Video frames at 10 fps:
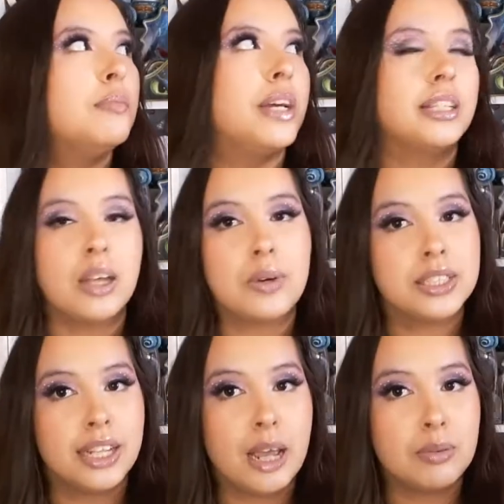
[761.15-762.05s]
because I
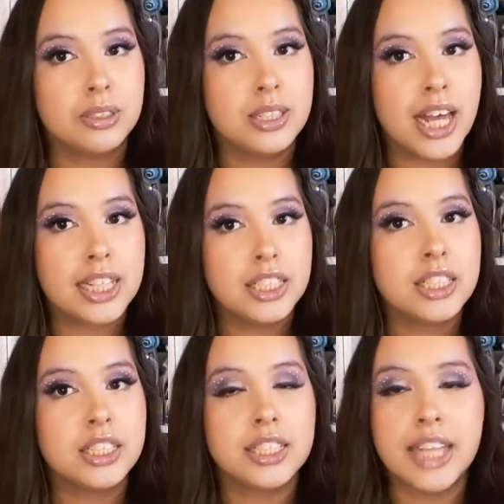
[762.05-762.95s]
wasn't able to last
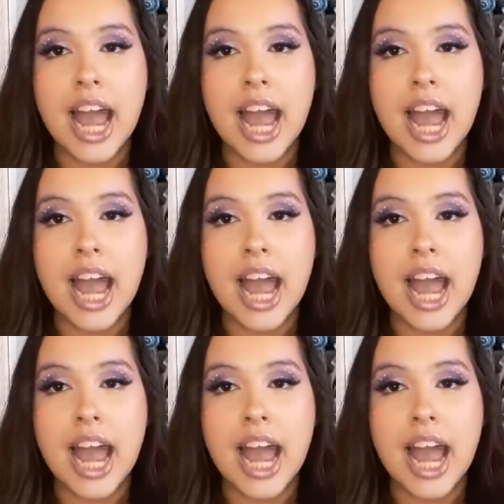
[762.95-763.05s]
year, because